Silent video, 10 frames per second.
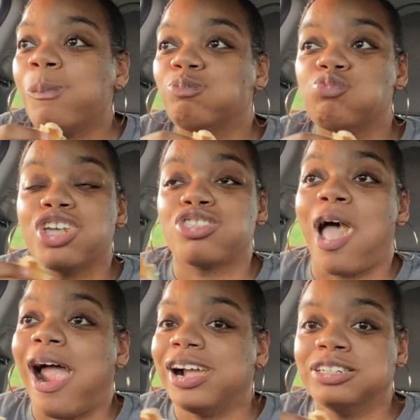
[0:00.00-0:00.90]
the
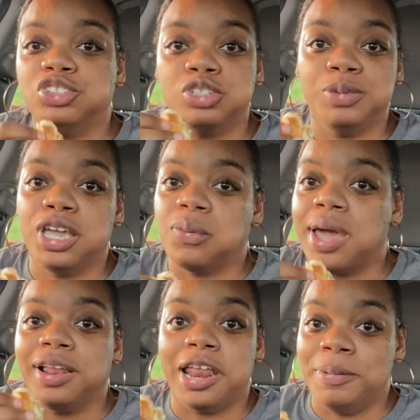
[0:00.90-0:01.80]
thought of just being
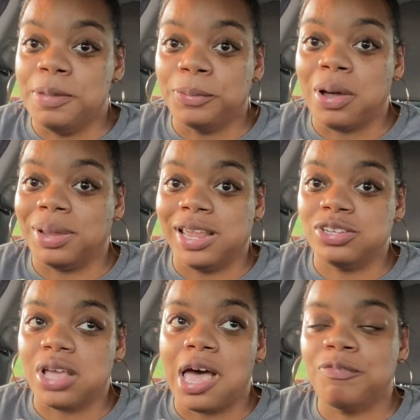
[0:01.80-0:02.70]
around a lot of people on my
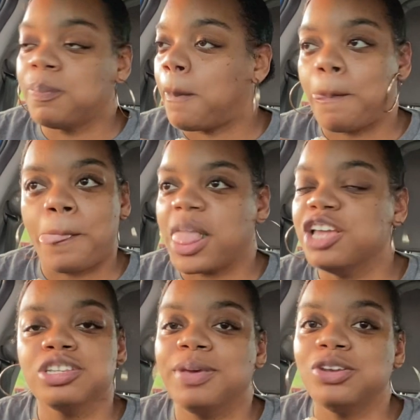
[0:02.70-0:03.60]
days off,
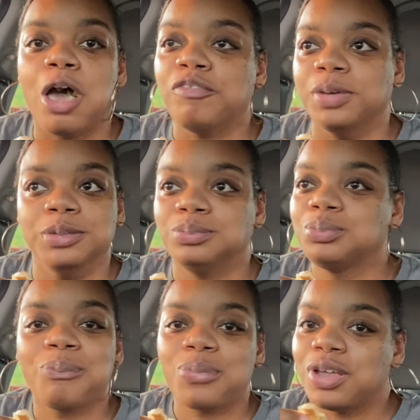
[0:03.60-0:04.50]
it's a big no for me.
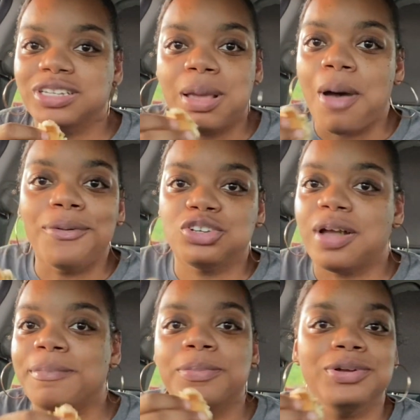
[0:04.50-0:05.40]
Because I'm always
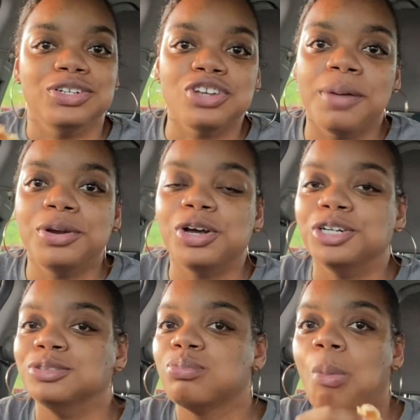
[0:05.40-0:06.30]
around people in the
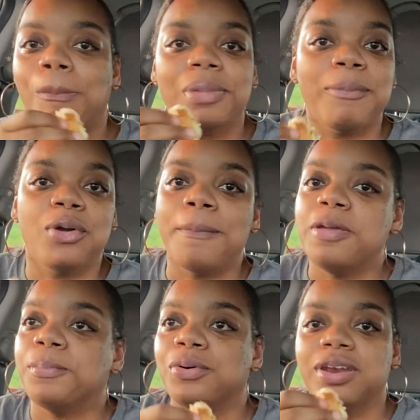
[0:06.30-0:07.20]
terminal, I'm around
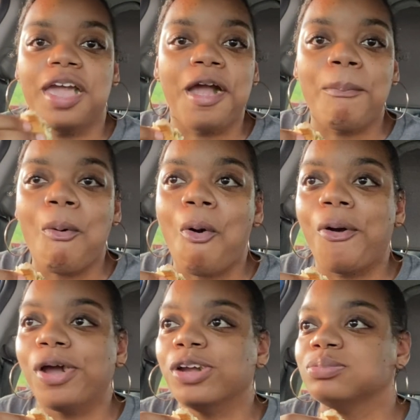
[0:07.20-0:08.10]
people in the
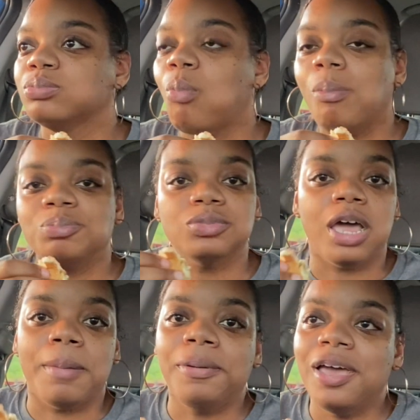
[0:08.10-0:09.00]
airport,
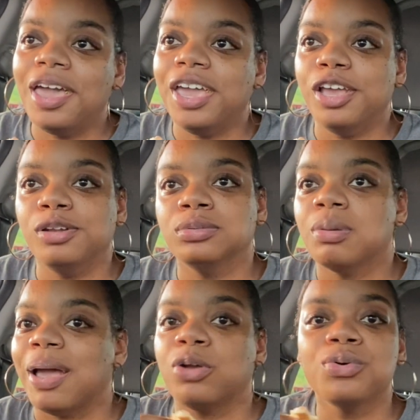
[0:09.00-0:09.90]
on the plane,
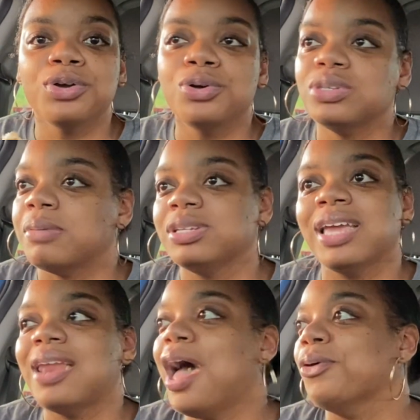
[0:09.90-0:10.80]
my cruise. I'm just
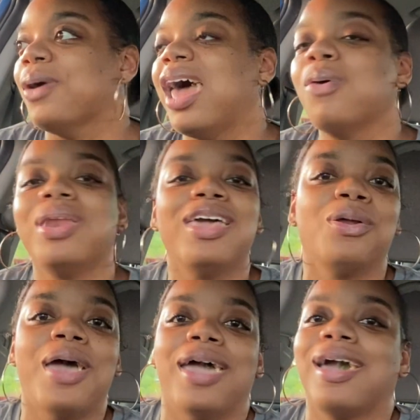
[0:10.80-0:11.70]
like, no, I don't want to
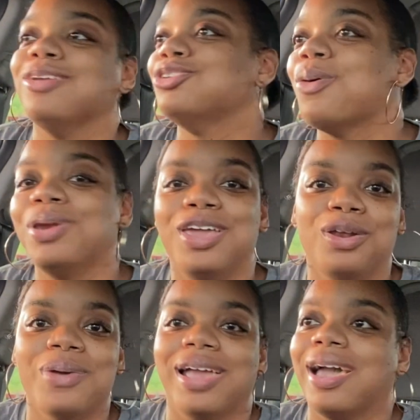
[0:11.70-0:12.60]
interact. I don't want to
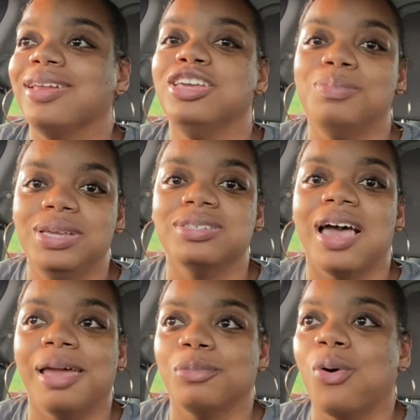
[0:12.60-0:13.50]
interact. I need me
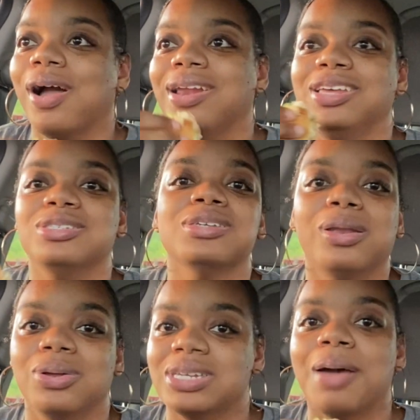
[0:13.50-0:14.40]
time, or I need
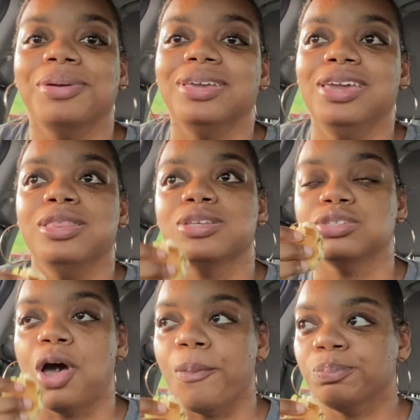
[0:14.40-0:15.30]
solo time with Keith.
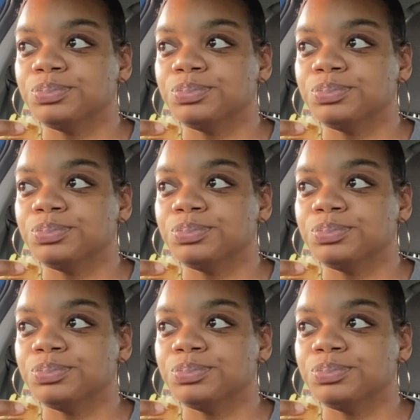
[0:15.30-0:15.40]
So